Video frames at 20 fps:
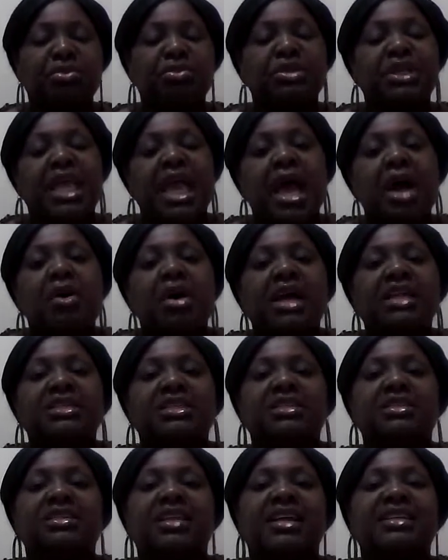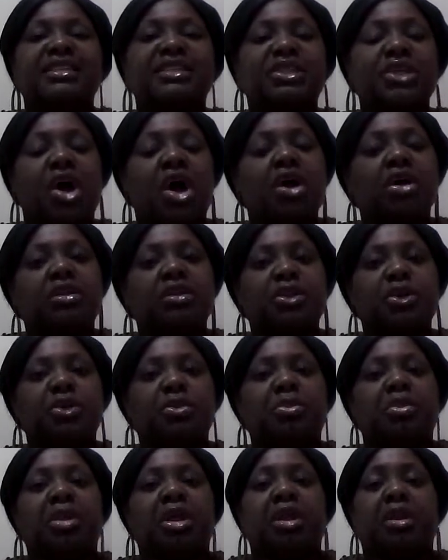Now, I'd just like to talk a little
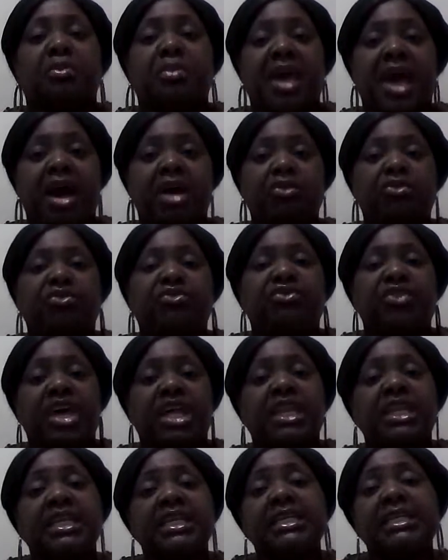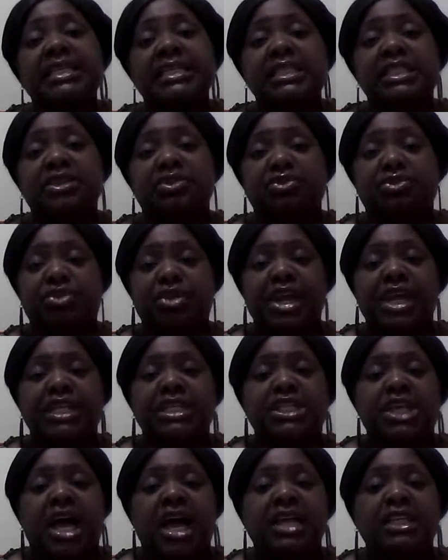bit about felony
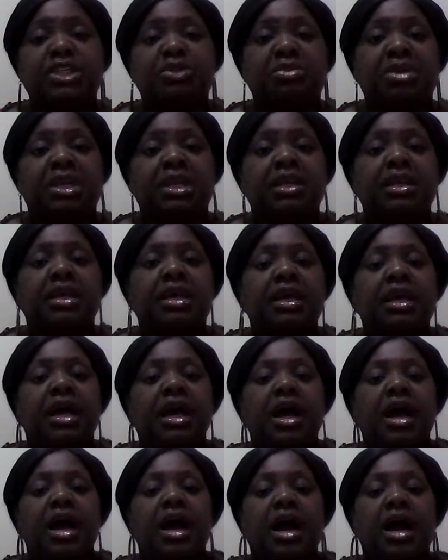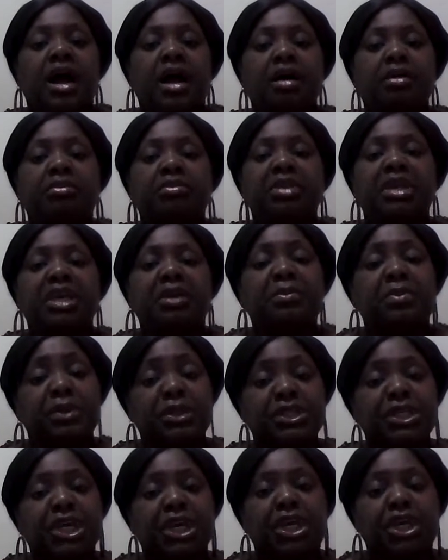disenfranchisement in
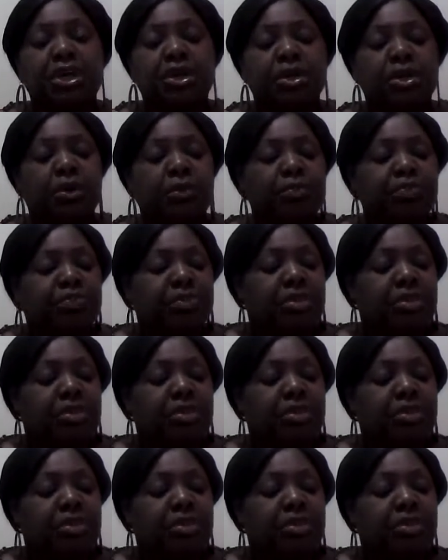particular.